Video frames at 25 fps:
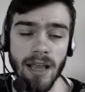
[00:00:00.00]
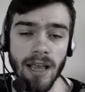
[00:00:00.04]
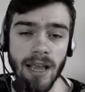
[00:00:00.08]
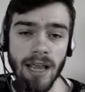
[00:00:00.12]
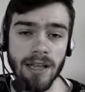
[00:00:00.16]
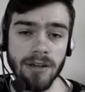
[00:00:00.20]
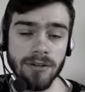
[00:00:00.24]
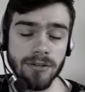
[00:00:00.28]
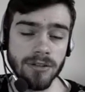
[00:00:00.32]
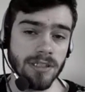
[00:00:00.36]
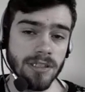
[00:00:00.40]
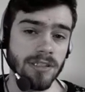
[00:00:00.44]

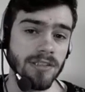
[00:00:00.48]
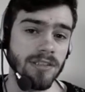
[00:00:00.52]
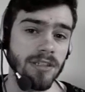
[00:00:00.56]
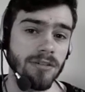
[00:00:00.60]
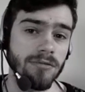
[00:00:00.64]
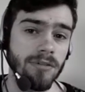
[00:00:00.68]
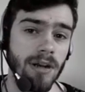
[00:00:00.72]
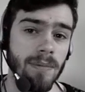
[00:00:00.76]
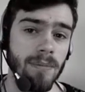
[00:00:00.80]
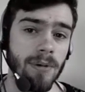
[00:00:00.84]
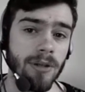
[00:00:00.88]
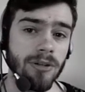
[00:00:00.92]
And on
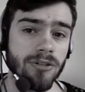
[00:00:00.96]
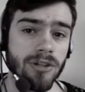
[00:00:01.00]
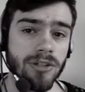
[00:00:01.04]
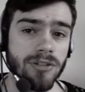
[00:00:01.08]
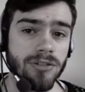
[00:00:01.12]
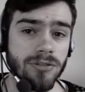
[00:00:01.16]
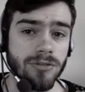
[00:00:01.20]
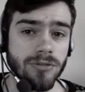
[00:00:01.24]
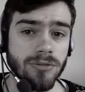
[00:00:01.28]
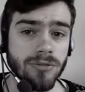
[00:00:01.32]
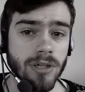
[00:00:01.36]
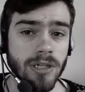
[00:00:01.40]
Instagram I try
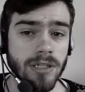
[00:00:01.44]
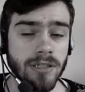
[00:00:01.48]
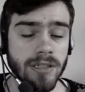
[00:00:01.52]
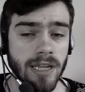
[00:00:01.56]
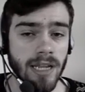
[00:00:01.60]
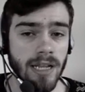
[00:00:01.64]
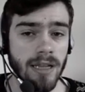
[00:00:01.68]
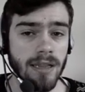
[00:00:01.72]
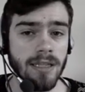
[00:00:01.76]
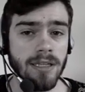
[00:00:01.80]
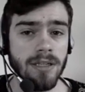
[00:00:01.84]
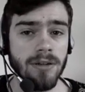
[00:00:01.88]
to do a
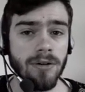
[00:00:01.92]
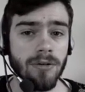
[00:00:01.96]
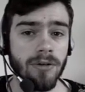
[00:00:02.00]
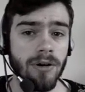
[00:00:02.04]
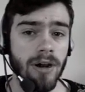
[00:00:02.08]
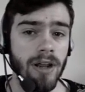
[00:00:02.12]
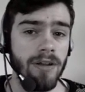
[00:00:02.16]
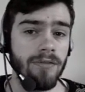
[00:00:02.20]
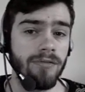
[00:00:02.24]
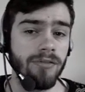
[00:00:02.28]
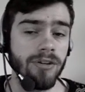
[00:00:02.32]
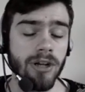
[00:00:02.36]
daily or
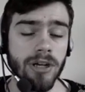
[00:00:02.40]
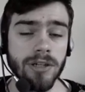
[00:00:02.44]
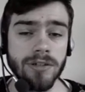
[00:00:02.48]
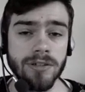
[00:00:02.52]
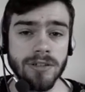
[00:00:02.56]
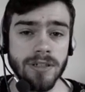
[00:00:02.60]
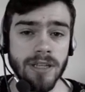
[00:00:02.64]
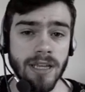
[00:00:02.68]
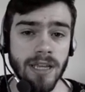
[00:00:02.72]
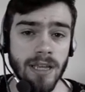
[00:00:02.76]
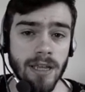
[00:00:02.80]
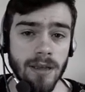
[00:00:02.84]
every other
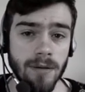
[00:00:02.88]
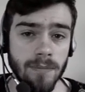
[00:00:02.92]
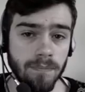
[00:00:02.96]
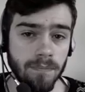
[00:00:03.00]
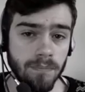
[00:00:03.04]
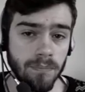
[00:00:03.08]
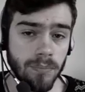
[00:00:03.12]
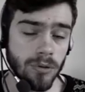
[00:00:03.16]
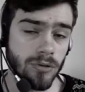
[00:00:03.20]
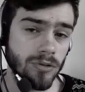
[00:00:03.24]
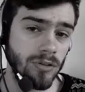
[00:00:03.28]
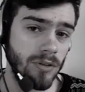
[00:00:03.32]
day,
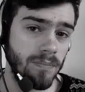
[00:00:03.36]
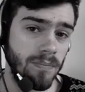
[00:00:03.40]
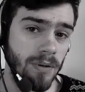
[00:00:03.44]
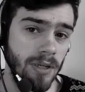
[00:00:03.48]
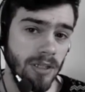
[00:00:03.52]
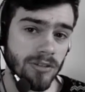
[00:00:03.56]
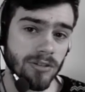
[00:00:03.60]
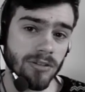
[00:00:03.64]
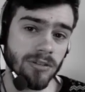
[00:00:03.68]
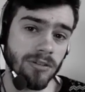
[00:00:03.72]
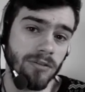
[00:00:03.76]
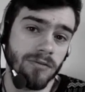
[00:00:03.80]
post a
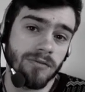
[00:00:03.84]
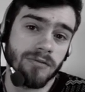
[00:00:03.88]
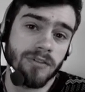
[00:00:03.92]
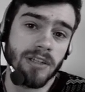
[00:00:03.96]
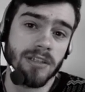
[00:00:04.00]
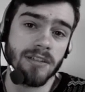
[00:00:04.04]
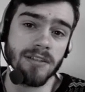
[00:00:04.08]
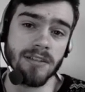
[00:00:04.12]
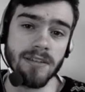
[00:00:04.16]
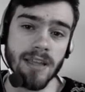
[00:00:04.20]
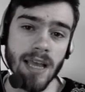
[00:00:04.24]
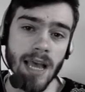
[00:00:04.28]
picture of
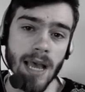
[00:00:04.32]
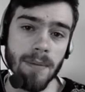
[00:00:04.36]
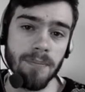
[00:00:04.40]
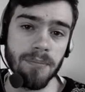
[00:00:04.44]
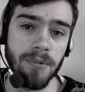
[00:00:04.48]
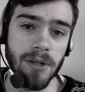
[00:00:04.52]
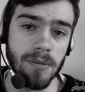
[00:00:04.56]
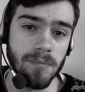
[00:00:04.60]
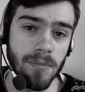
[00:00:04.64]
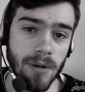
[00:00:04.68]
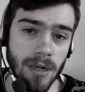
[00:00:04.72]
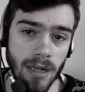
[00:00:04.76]
things that
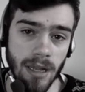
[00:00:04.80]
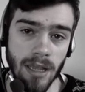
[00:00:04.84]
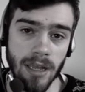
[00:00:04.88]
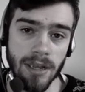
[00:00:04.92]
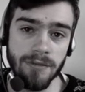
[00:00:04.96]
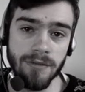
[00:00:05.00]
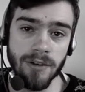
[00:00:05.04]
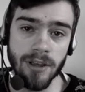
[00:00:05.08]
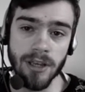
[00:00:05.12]
happen in my life.